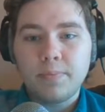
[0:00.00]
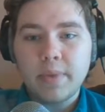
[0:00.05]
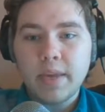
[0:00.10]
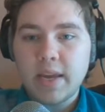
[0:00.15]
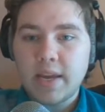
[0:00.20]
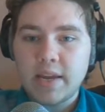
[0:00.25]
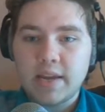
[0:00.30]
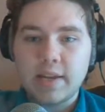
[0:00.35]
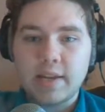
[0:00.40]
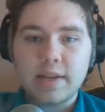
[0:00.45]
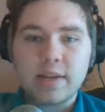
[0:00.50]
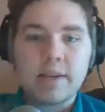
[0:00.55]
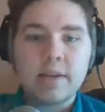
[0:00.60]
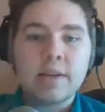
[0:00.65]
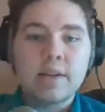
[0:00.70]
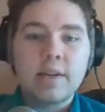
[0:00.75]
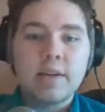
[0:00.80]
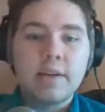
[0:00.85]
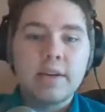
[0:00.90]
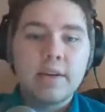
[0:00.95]
And
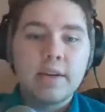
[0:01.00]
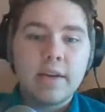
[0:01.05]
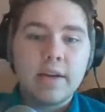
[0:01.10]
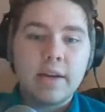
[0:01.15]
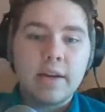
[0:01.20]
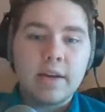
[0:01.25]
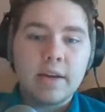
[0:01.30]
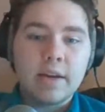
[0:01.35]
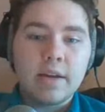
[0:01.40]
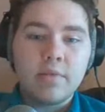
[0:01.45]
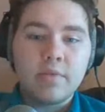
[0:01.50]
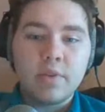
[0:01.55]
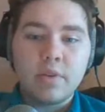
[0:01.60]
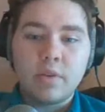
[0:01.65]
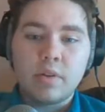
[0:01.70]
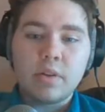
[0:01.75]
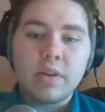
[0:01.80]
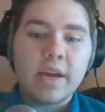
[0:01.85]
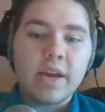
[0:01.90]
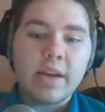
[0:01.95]
if
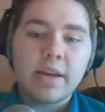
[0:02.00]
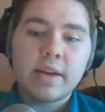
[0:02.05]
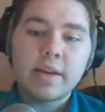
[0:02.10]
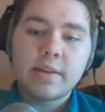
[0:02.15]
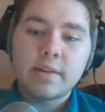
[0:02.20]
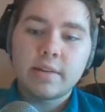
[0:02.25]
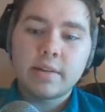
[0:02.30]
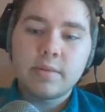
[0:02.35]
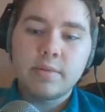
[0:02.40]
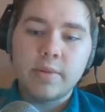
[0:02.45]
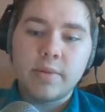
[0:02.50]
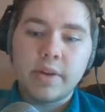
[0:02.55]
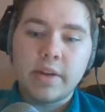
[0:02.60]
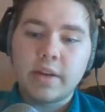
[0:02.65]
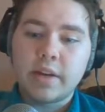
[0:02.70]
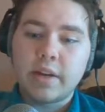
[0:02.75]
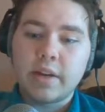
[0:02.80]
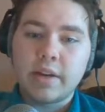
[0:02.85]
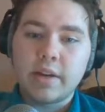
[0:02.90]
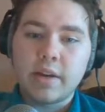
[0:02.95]
you'd like, we
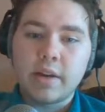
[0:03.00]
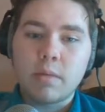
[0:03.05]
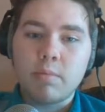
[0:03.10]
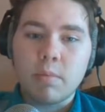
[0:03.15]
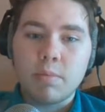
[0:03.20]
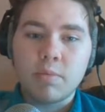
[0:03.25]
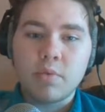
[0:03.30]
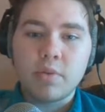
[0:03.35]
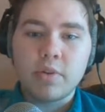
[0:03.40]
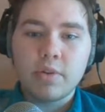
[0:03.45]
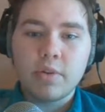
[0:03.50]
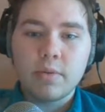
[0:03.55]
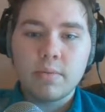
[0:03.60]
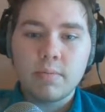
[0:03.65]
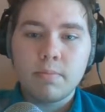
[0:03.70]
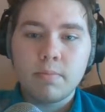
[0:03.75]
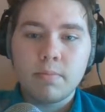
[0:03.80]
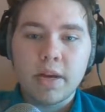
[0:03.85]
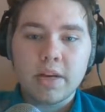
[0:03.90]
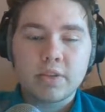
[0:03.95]
can kind of come up with
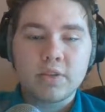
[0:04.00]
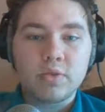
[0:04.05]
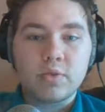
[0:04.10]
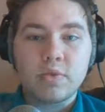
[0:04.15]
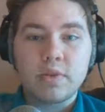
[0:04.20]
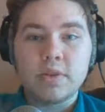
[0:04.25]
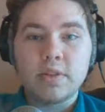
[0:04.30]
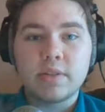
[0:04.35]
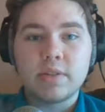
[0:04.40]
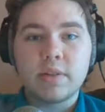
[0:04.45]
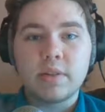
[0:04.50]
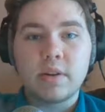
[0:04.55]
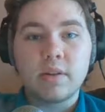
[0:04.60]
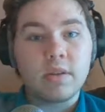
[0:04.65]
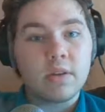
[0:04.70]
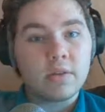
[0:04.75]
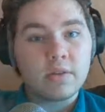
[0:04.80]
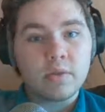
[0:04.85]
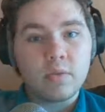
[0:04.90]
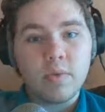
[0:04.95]
backstories
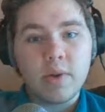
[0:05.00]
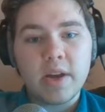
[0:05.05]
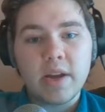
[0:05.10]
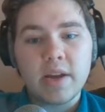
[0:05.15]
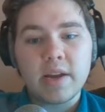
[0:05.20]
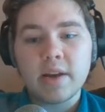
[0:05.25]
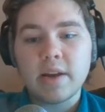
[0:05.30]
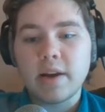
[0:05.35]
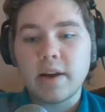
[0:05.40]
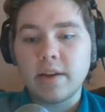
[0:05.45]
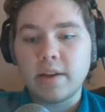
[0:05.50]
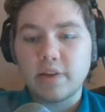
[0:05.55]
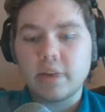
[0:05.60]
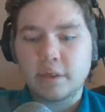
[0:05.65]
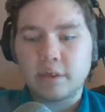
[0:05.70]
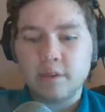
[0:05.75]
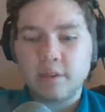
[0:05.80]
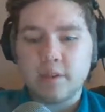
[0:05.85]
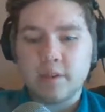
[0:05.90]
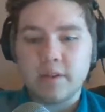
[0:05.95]
along the way. I know
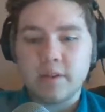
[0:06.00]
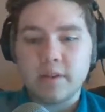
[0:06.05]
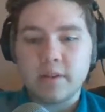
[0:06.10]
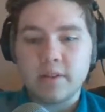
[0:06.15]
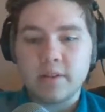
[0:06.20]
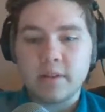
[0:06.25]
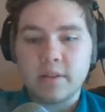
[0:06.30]
that the